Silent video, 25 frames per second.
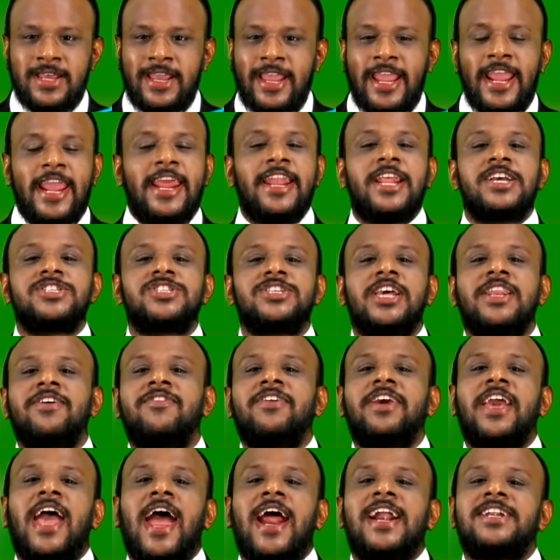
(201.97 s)
Initially we
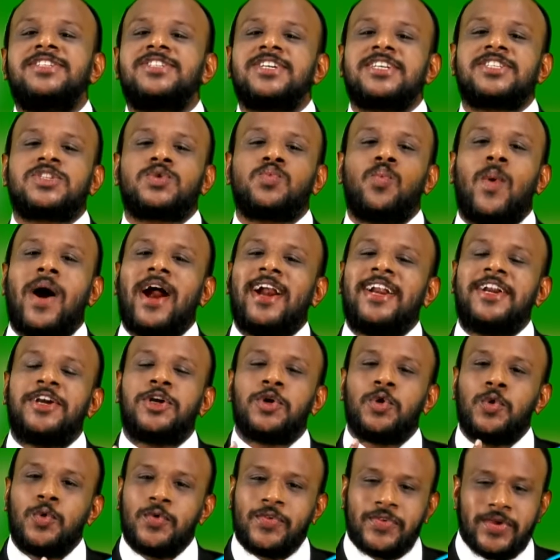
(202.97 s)
had just 1,
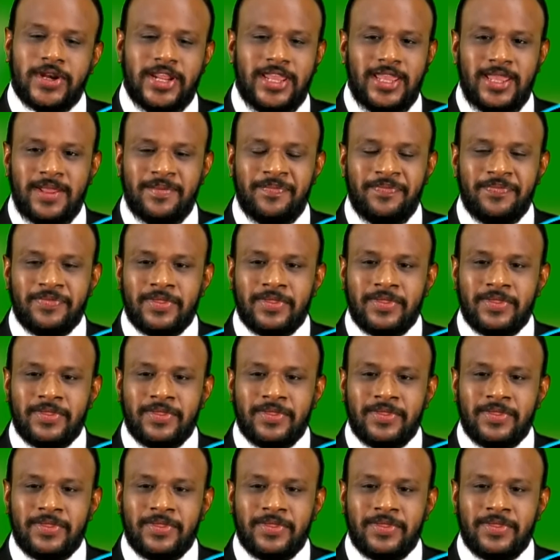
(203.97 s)
2, 3.